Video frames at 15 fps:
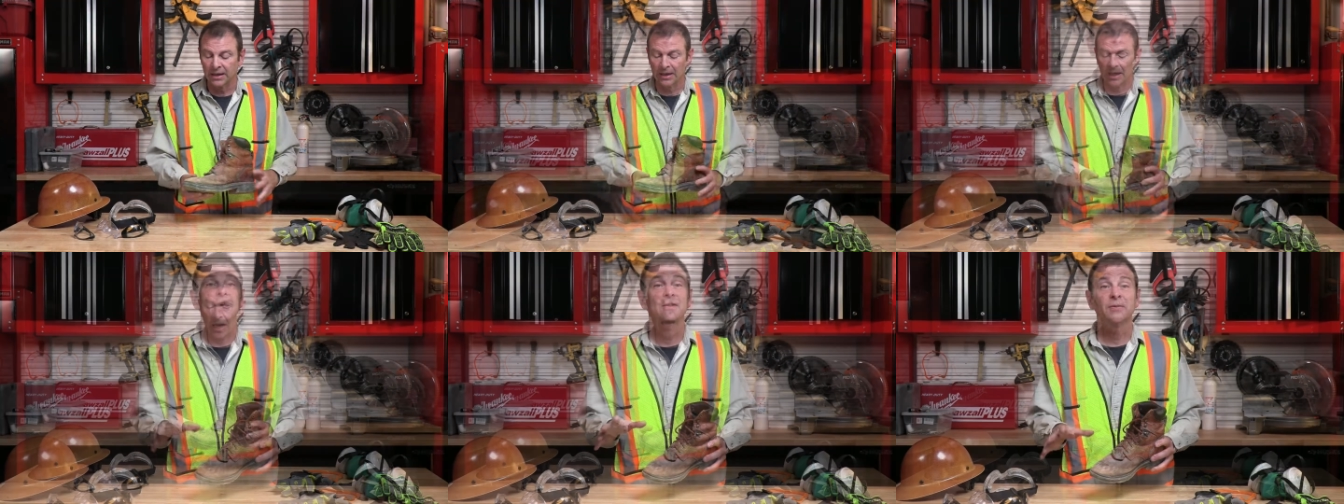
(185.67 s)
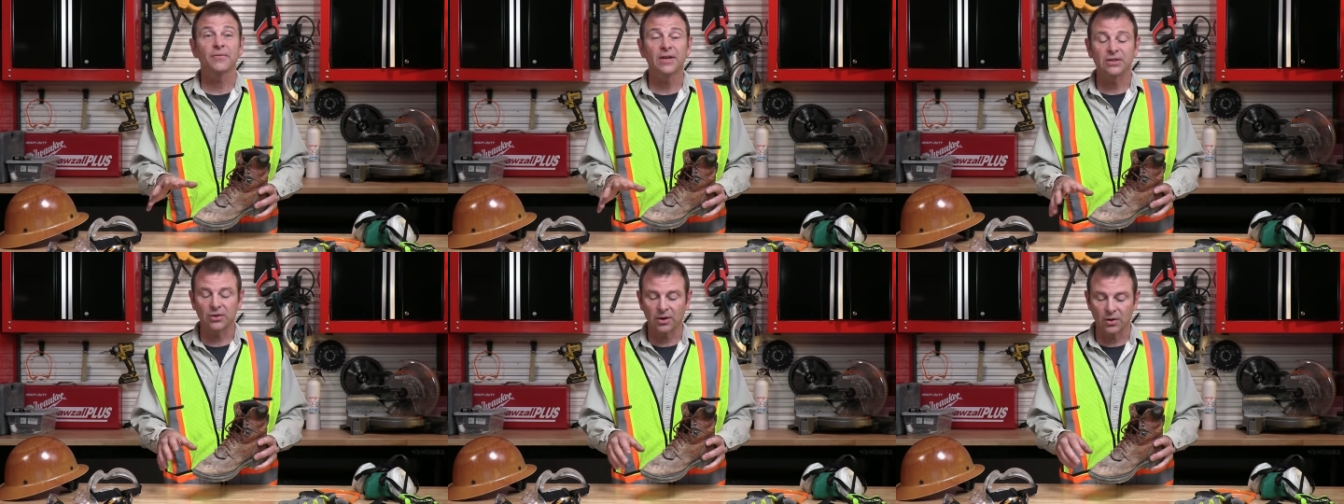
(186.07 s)
Another
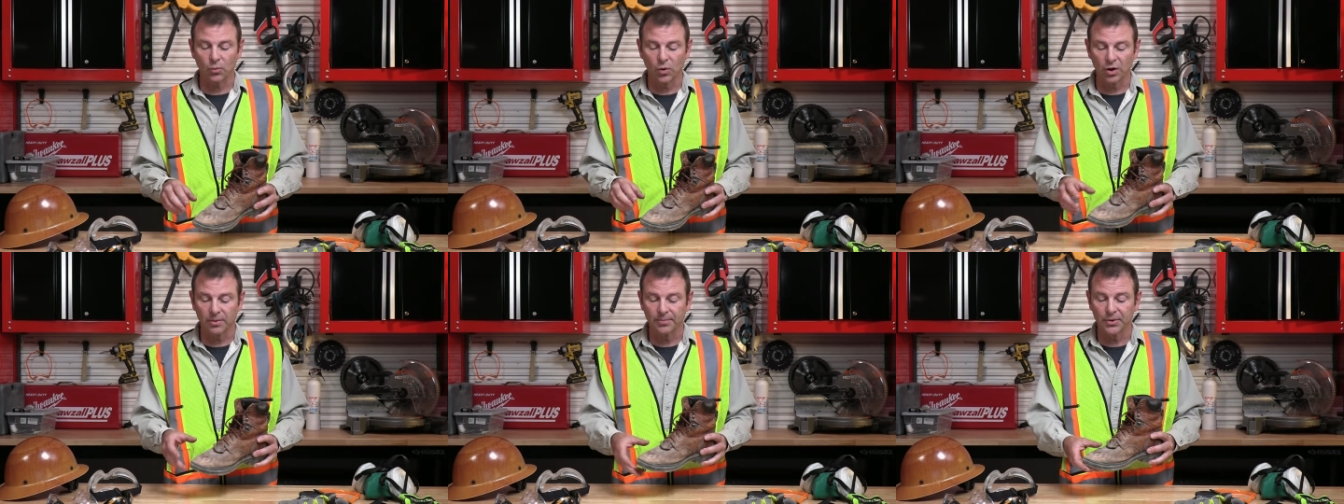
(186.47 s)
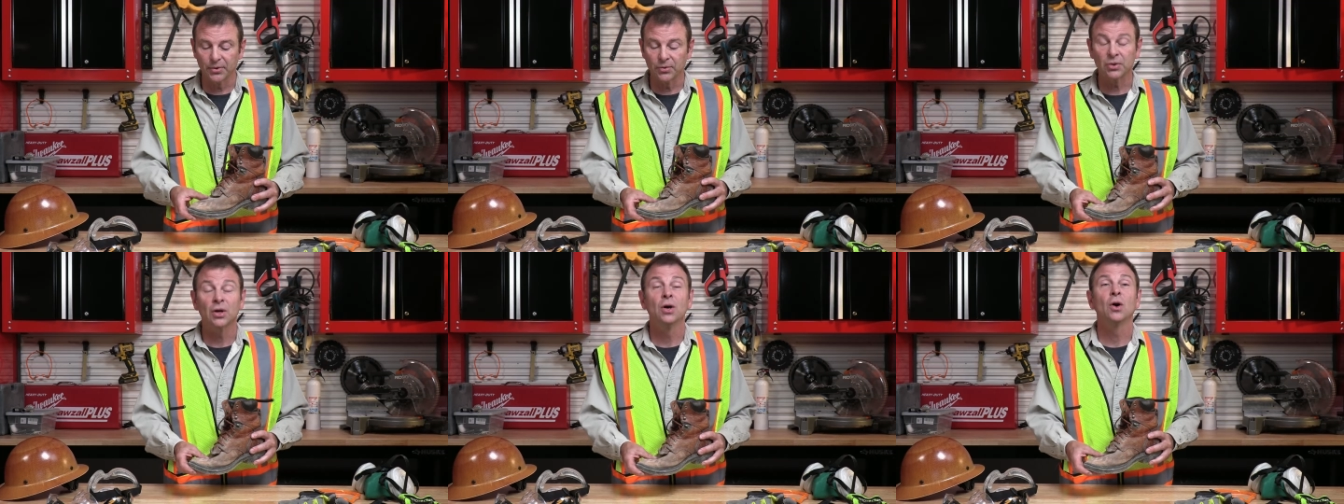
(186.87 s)
feature on a work
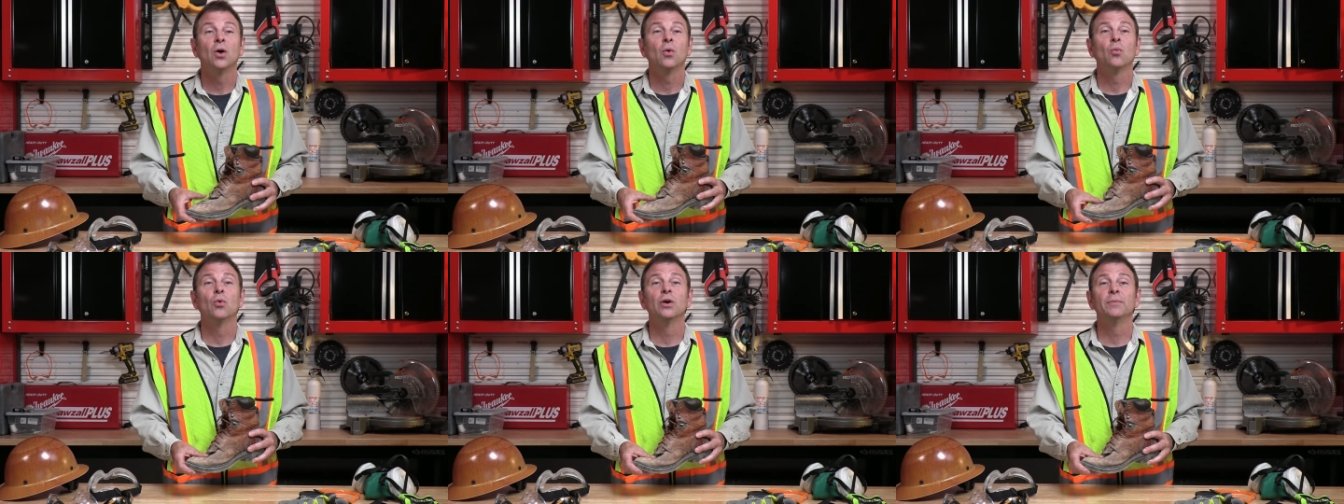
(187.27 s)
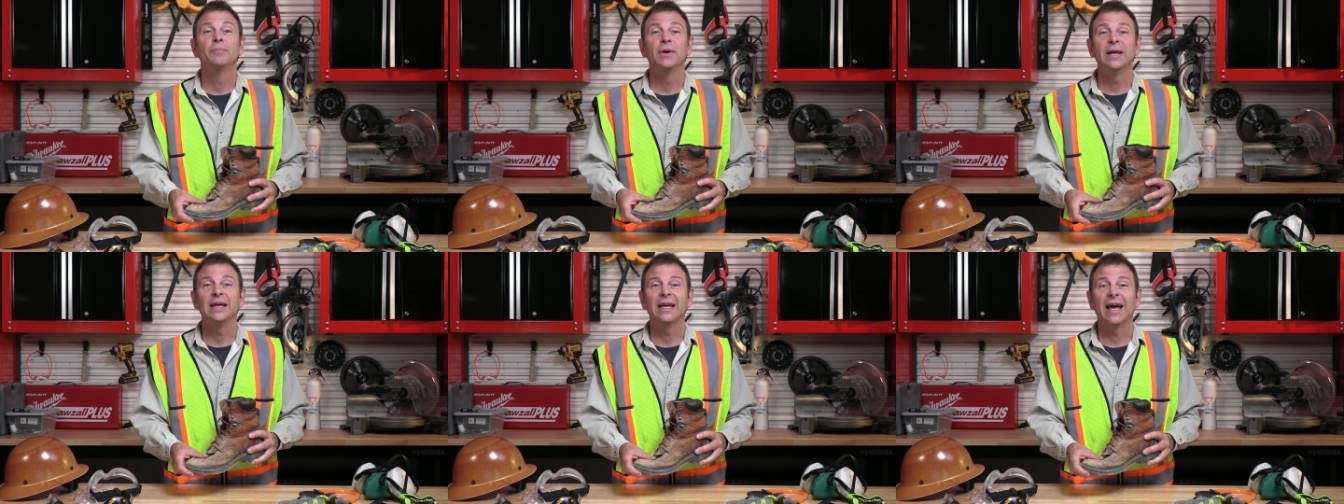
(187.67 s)
boot would
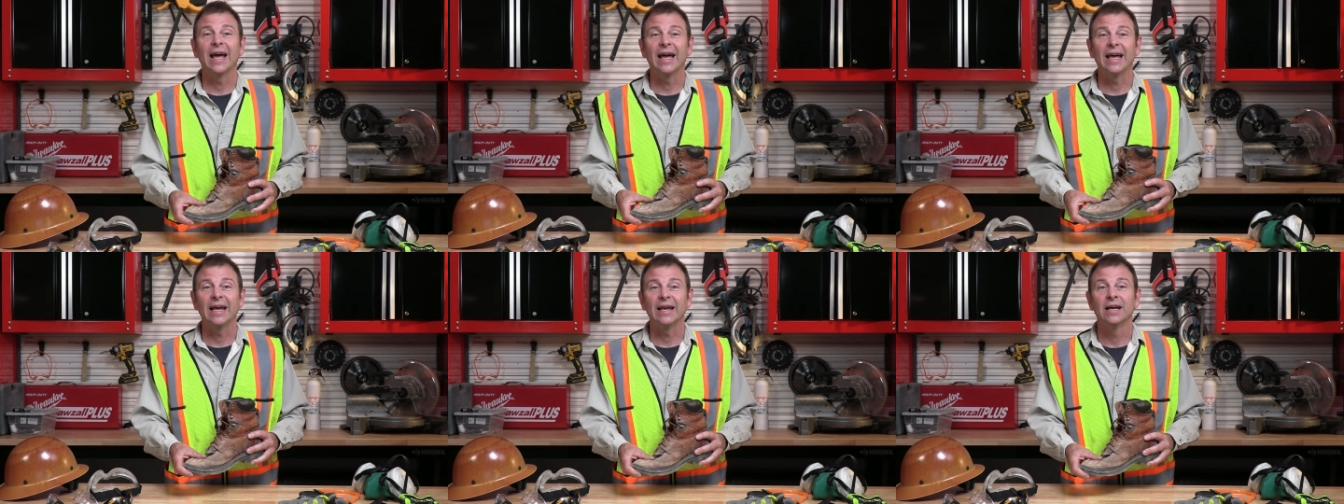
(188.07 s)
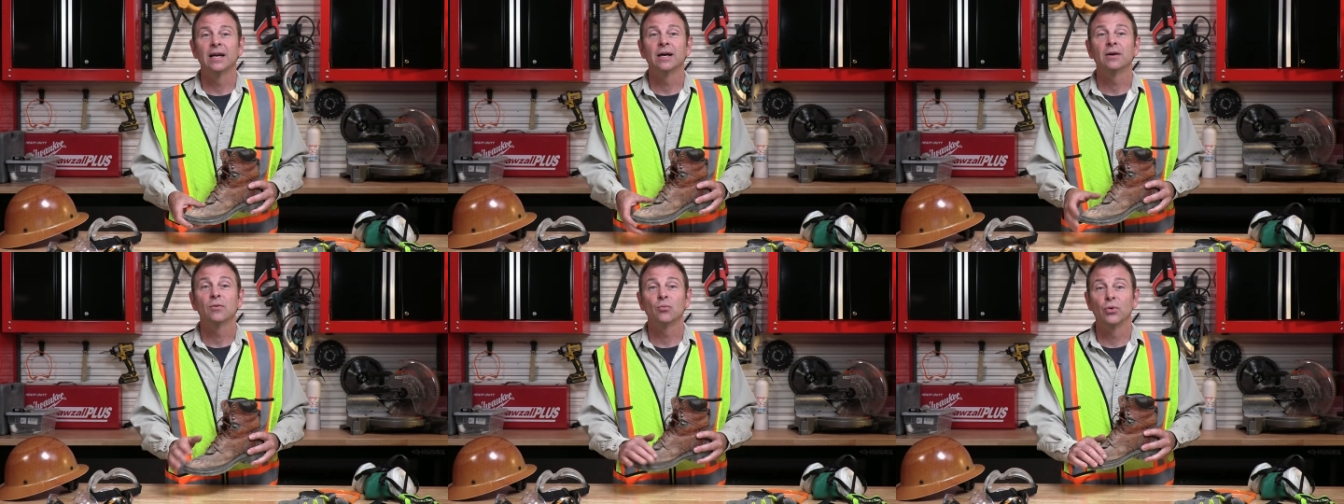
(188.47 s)
be a
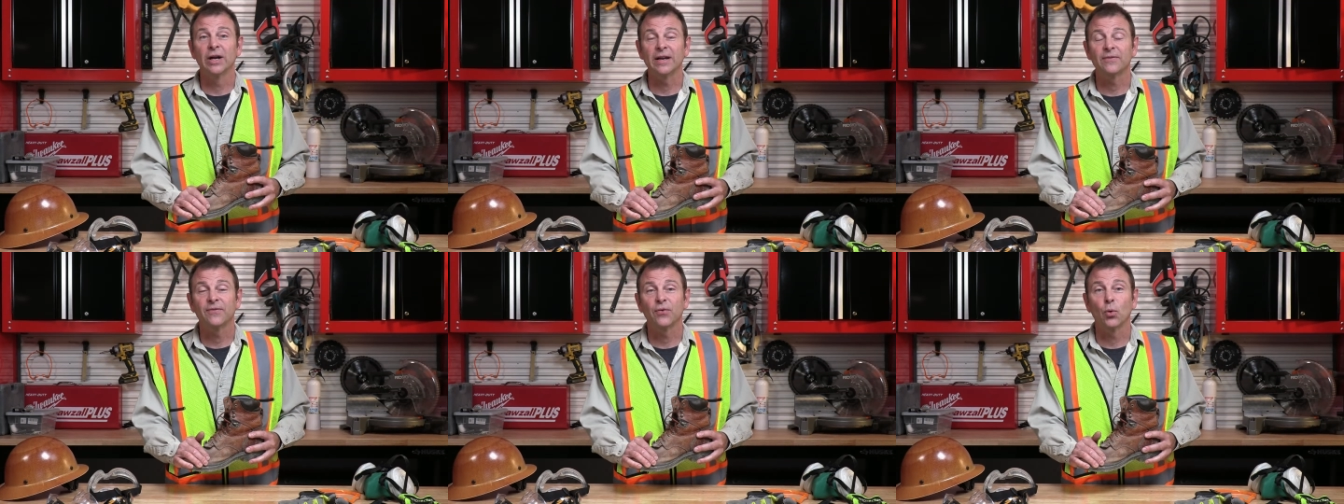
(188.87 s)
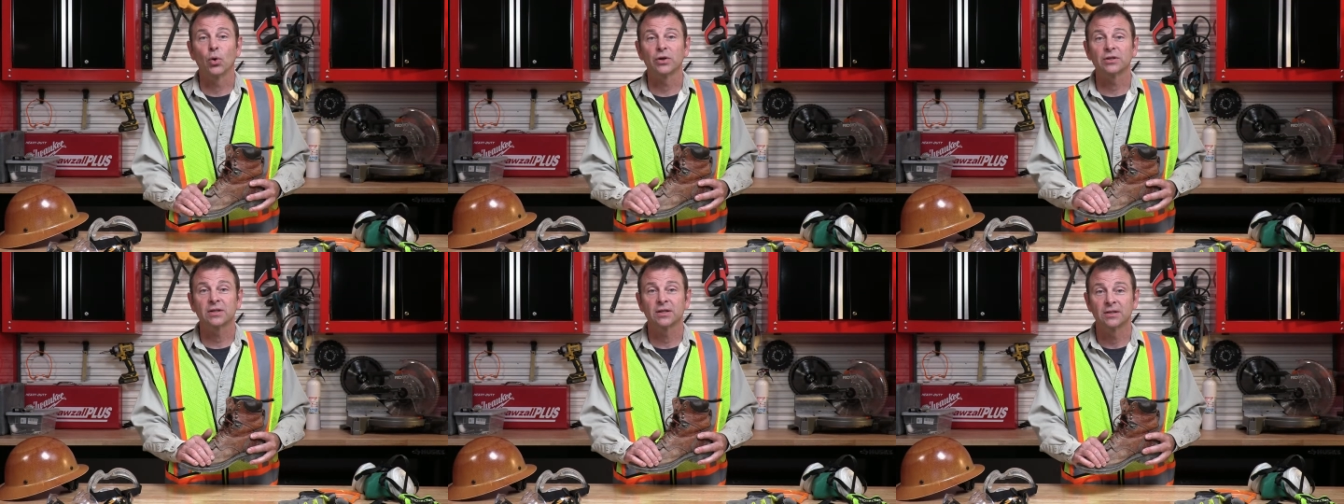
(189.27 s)

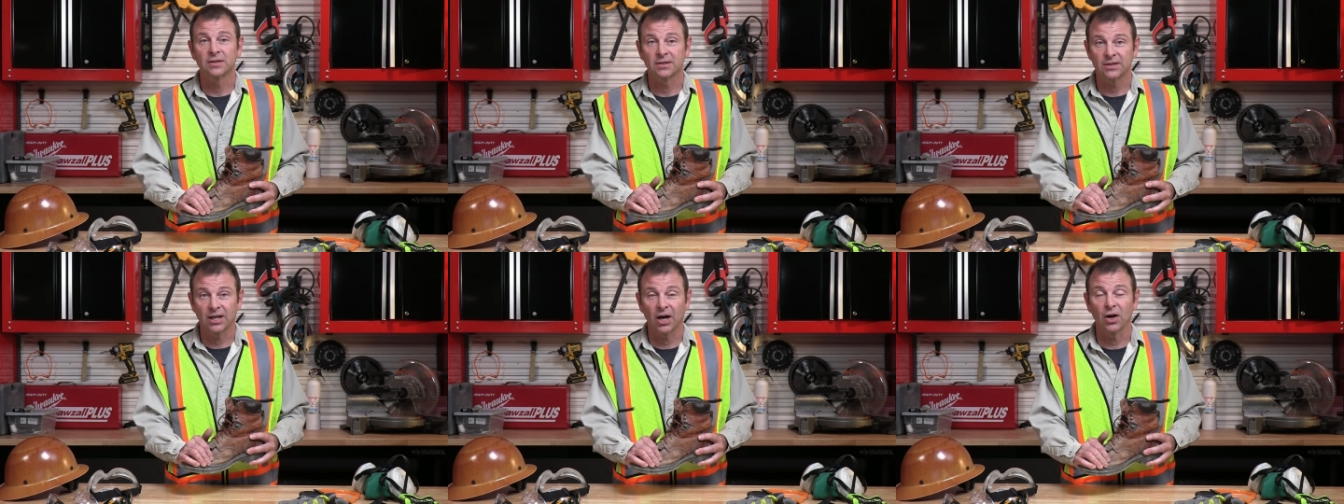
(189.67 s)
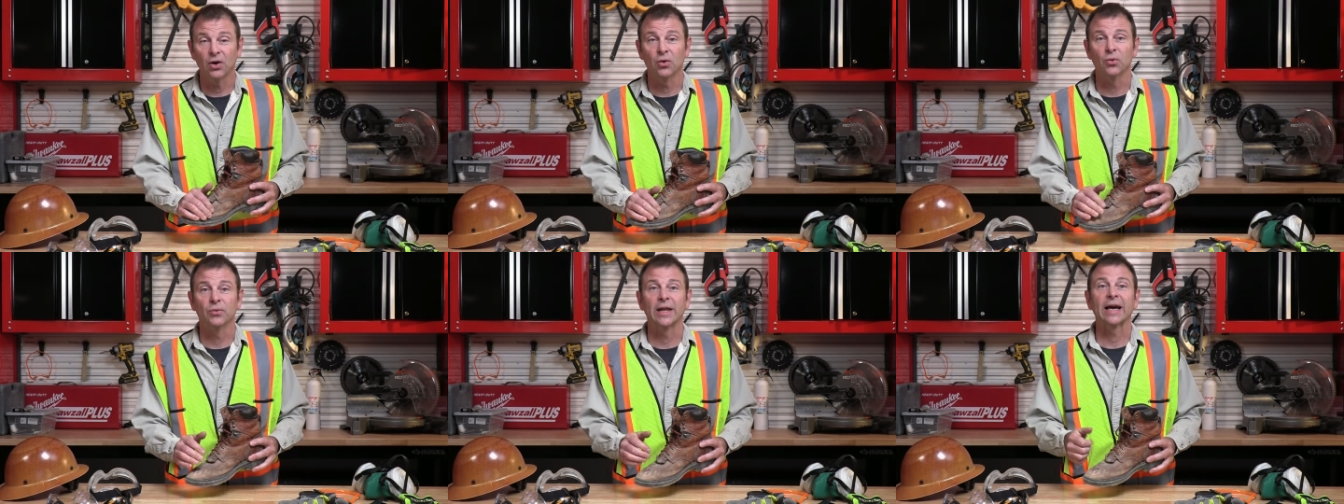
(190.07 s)
reinforced toe.